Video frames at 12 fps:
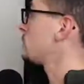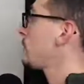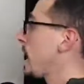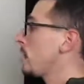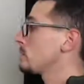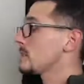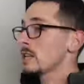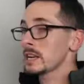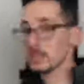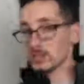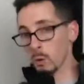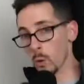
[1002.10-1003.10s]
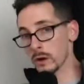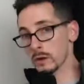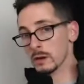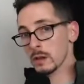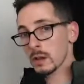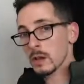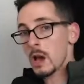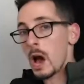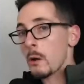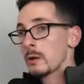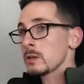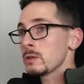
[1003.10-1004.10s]
pounds in the next quarter. I
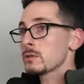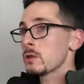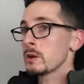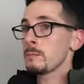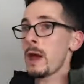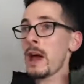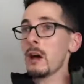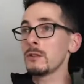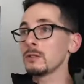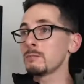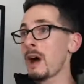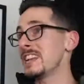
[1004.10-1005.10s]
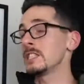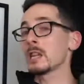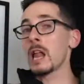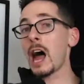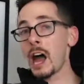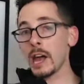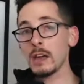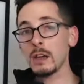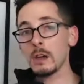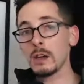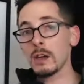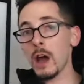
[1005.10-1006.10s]
want to lose 30 pounds by July.
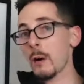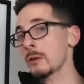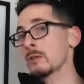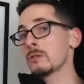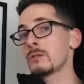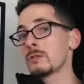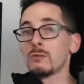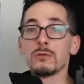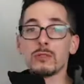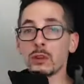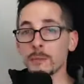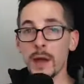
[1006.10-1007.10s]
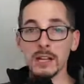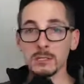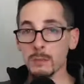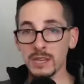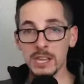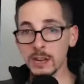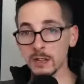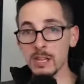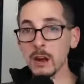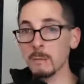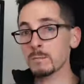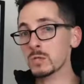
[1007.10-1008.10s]
I want to lose 30 pounds by the end of the
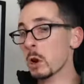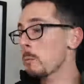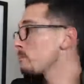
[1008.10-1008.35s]
year. So